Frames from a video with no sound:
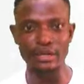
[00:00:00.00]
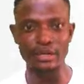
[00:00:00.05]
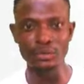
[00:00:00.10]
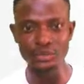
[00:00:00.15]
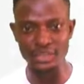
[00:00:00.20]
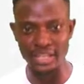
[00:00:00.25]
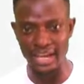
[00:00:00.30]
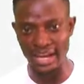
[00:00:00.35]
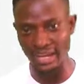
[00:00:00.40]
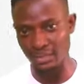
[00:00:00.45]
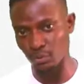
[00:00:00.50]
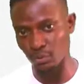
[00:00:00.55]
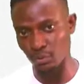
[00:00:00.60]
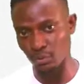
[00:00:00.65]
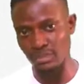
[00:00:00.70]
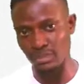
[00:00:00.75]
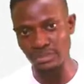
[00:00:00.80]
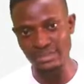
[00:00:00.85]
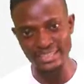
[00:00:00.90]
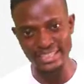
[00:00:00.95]
Uche has what
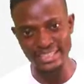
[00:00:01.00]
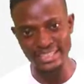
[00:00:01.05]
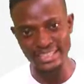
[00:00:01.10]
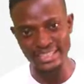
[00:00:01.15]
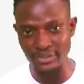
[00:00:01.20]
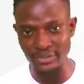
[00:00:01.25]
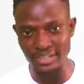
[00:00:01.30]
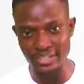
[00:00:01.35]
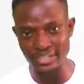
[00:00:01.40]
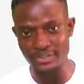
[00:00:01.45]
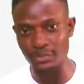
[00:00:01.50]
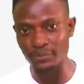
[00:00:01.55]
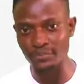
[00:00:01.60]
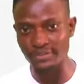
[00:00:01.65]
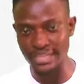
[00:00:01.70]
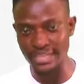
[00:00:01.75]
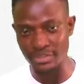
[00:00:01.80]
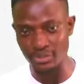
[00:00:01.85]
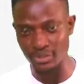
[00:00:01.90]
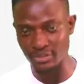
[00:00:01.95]
different list of
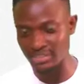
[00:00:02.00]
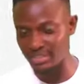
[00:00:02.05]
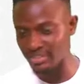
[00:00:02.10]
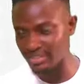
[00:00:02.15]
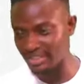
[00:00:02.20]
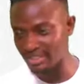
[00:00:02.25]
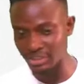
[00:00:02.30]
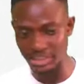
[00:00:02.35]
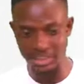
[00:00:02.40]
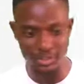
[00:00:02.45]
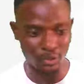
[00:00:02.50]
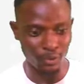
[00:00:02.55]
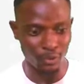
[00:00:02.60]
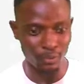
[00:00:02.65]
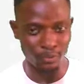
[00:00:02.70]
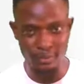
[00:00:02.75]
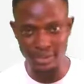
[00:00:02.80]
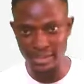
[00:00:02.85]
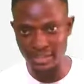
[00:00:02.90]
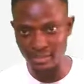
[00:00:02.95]
debtors. He's not trying to
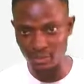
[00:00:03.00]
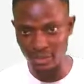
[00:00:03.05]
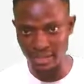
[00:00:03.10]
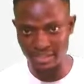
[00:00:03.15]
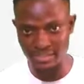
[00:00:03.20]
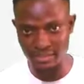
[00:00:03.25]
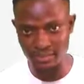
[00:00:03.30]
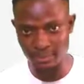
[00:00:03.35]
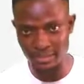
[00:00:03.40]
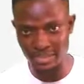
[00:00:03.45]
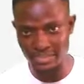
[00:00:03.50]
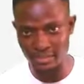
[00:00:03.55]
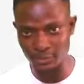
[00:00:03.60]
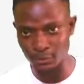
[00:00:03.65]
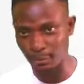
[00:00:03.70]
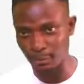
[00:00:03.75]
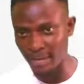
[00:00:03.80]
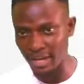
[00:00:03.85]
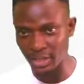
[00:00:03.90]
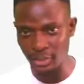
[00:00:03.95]
compare, to estimate, to
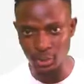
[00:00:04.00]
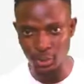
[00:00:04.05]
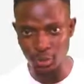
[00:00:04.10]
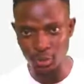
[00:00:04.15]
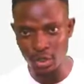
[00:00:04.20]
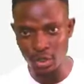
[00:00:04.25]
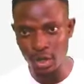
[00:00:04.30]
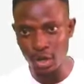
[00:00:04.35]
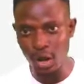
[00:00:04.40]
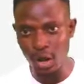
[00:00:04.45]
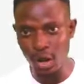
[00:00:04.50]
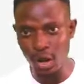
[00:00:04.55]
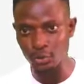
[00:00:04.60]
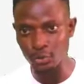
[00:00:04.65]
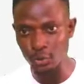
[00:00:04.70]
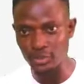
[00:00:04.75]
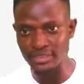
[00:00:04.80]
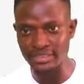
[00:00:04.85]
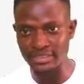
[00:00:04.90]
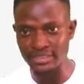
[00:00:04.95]
measure, or
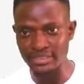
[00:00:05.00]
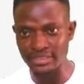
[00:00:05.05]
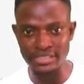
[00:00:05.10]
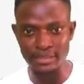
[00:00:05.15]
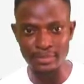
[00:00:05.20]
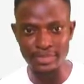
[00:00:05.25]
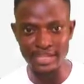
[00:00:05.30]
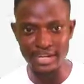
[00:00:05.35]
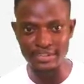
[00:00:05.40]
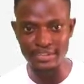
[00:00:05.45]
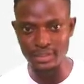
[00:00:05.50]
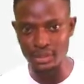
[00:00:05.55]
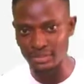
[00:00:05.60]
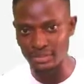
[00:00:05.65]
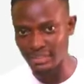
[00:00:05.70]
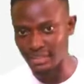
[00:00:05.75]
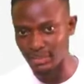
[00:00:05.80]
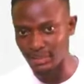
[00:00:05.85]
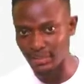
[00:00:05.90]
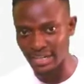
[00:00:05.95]
note the similarity or
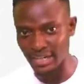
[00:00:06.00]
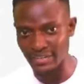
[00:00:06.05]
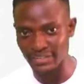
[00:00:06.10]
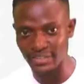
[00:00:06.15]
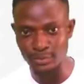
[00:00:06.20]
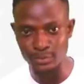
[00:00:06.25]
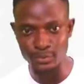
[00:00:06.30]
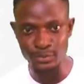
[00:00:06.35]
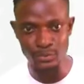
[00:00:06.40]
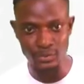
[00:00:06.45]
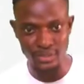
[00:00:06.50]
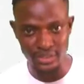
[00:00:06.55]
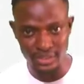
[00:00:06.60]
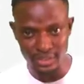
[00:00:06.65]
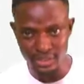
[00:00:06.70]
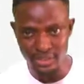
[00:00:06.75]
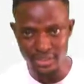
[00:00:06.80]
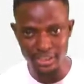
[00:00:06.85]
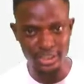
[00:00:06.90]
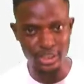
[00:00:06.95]
dissimilarity between.
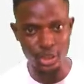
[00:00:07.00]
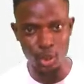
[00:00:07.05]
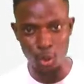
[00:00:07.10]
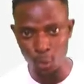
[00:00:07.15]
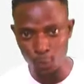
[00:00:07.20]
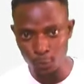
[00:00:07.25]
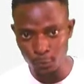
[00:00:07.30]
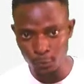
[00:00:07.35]
No.